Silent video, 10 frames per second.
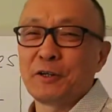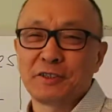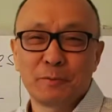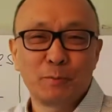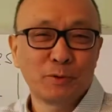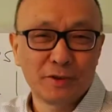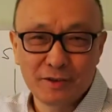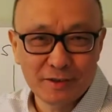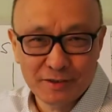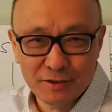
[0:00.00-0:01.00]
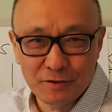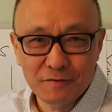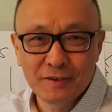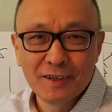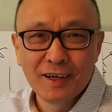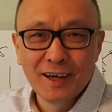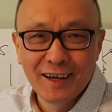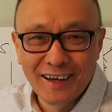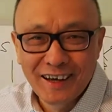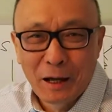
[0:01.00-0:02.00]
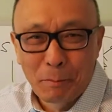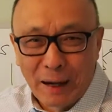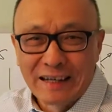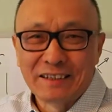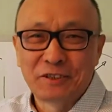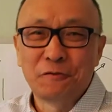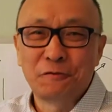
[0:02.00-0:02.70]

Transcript: simple. This is sort of balance of